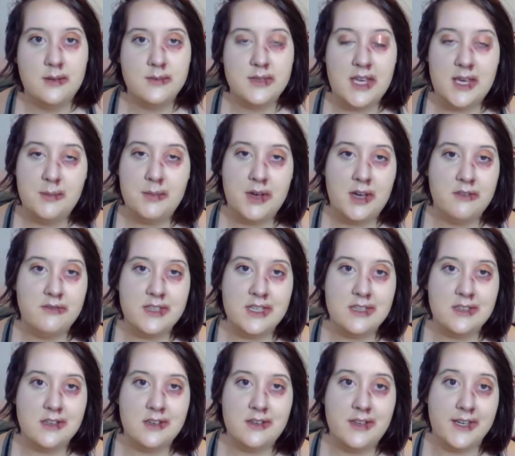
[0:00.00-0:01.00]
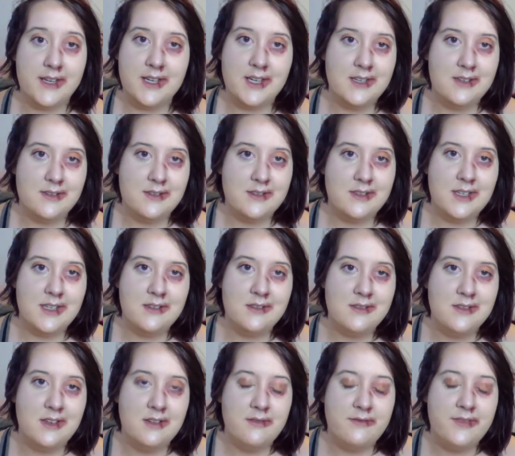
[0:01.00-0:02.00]
tape off either.
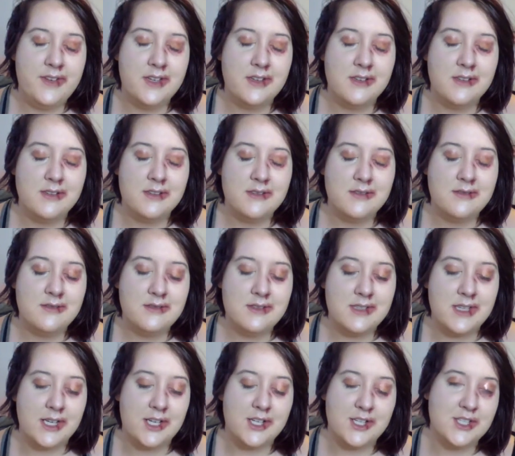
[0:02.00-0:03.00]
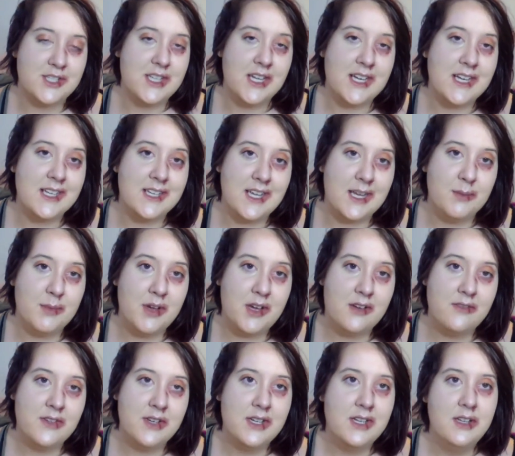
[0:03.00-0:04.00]
It feels like you're just taking tape
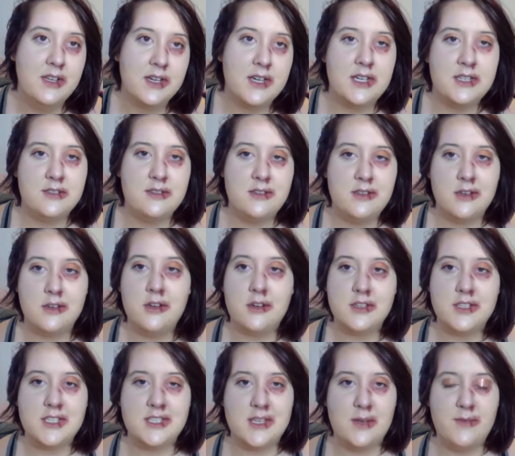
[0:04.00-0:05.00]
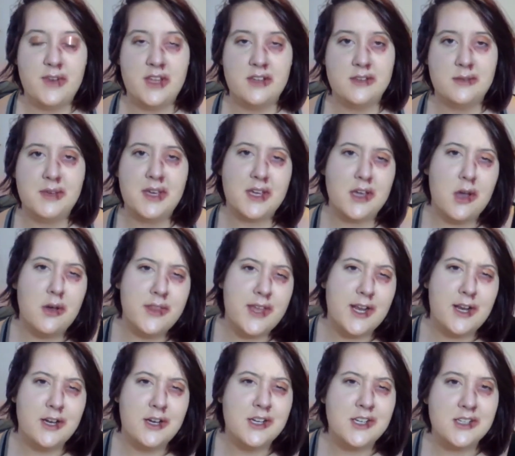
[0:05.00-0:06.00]
off, because you'll see somebody else like, oh,
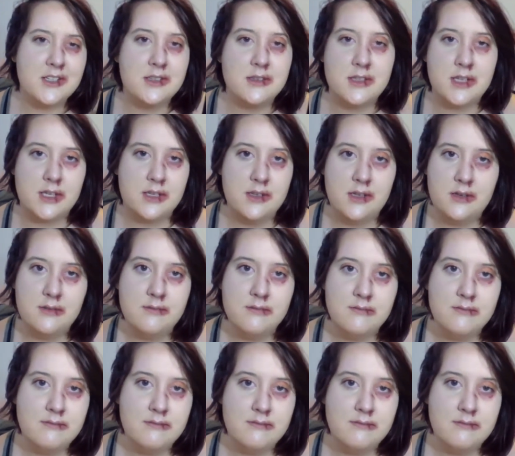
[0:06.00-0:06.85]
that hurts. Like, no,